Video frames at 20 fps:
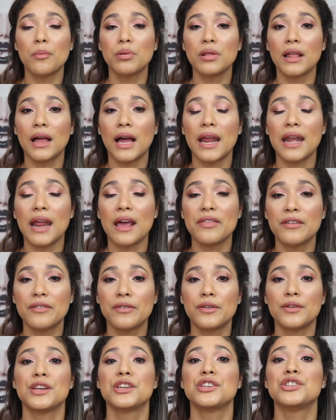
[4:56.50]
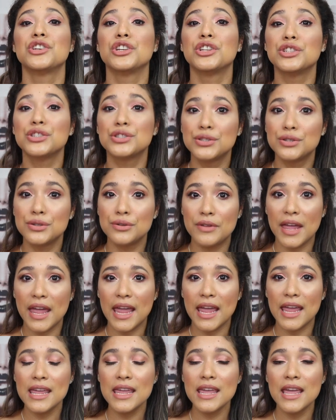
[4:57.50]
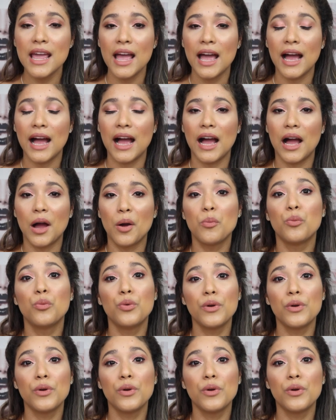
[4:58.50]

applied the foundation today um,